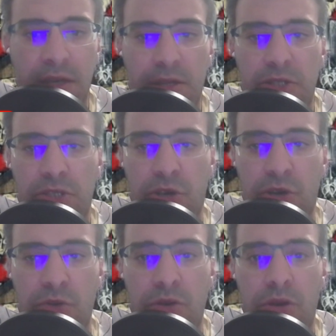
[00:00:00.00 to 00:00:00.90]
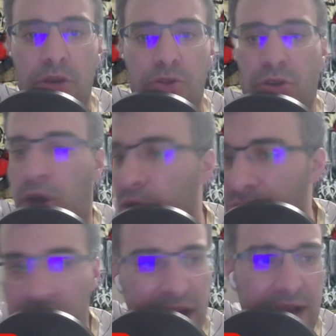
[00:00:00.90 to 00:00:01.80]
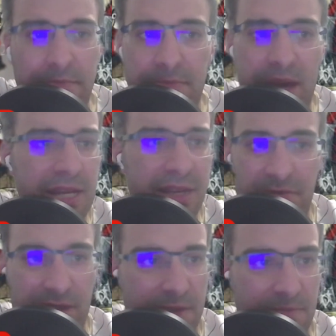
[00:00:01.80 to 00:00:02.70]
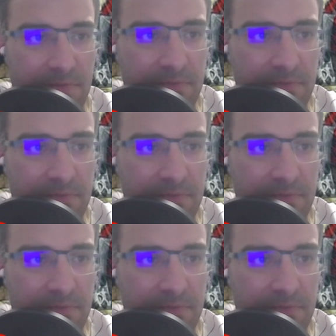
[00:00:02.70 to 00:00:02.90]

So there are not many of them.